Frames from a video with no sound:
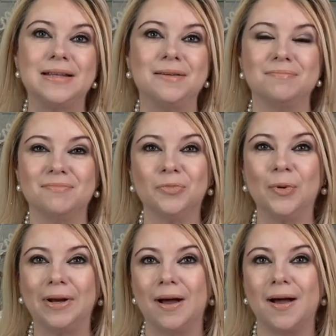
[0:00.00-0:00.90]
I
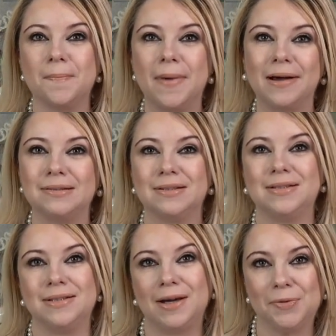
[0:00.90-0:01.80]
want to unbox
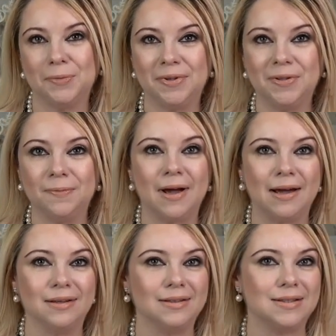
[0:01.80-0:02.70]
this together with you
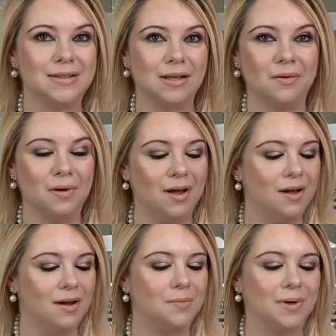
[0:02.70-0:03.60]
guys, so
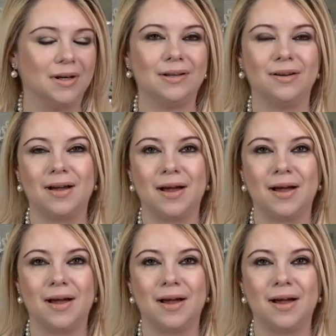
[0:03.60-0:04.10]
we're gonna